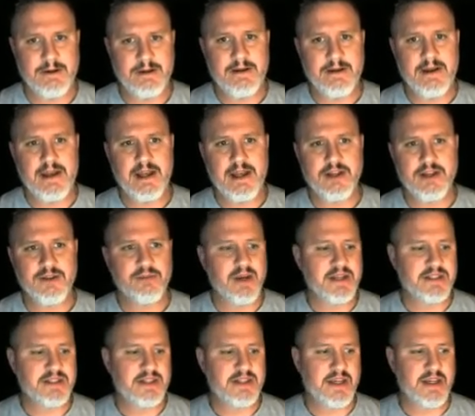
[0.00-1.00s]
And you might
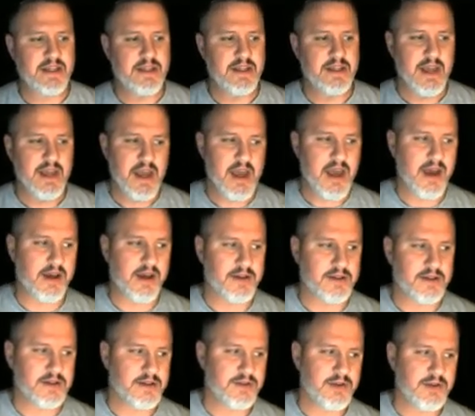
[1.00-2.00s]
say, yeah,
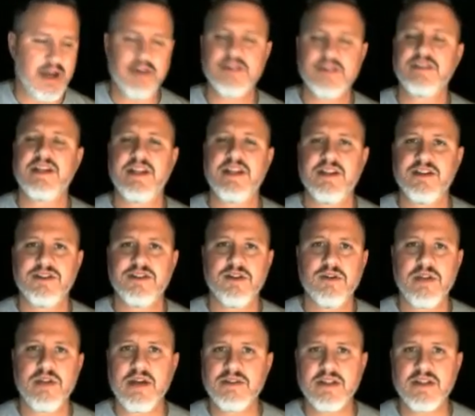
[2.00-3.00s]
when I was 10 years
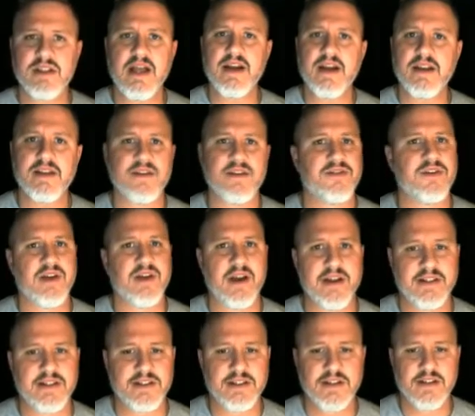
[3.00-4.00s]
old, I was a lot of different
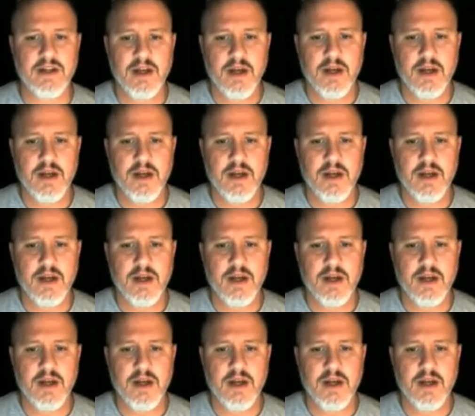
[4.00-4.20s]
heights.